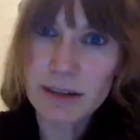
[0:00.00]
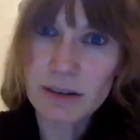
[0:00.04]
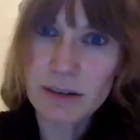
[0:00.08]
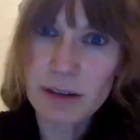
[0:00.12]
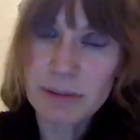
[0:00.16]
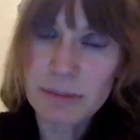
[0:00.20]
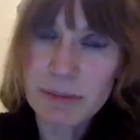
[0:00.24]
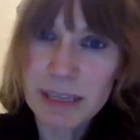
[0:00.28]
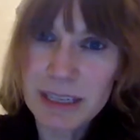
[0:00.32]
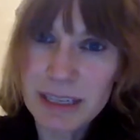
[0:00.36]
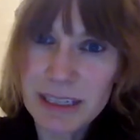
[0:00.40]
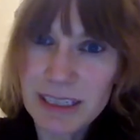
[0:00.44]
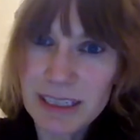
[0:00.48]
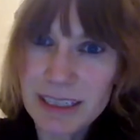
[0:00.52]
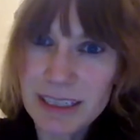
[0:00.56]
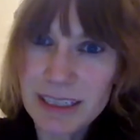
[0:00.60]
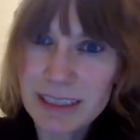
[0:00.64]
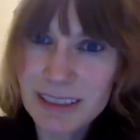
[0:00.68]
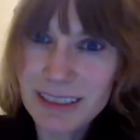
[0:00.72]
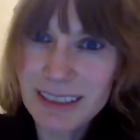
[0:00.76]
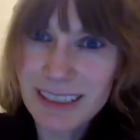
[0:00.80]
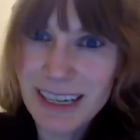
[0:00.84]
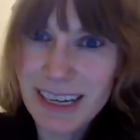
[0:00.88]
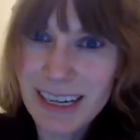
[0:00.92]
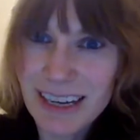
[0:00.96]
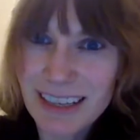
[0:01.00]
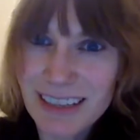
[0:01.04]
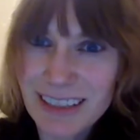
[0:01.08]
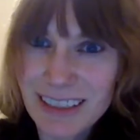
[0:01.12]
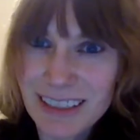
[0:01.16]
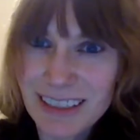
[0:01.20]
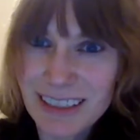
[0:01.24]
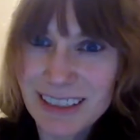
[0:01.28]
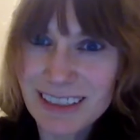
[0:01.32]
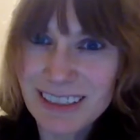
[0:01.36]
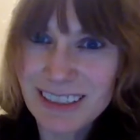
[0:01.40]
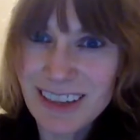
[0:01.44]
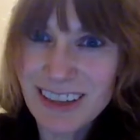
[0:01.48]
I mean, I
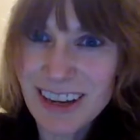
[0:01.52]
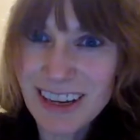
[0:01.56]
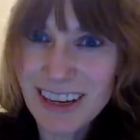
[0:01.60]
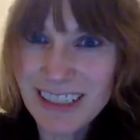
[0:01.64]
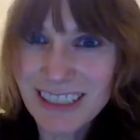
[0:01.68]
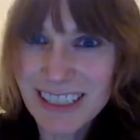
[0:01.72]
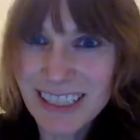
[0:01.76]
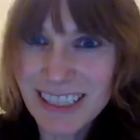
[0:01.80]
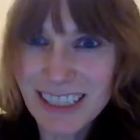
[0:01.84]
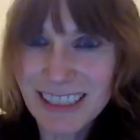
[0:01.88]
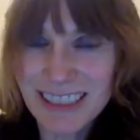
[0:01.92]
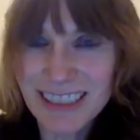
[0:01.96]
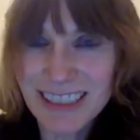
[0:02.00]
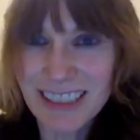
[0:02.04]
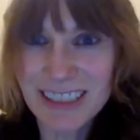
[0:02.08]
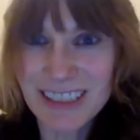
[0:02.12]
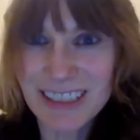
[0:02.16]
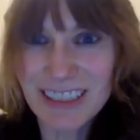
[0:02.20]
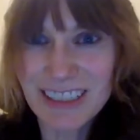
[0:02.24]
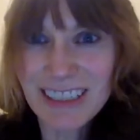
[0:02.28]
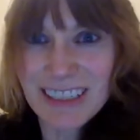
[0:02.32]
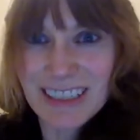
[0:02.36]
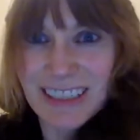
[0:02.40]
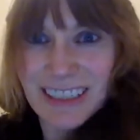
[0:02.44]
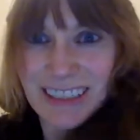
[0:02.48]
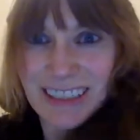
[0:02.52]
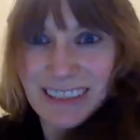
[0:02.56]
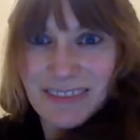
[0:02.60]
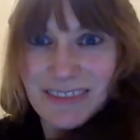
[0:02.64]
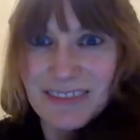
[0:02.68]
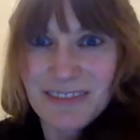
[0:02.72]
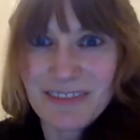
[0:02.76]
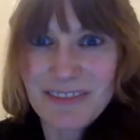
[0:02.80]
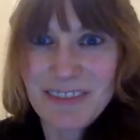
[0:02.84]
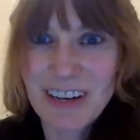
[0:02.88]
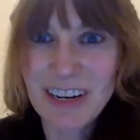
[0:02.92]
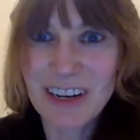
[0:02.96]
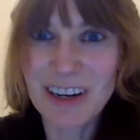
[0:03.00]
think context is
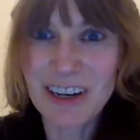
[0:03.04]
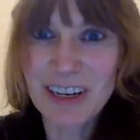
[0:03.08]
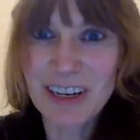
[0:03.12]
very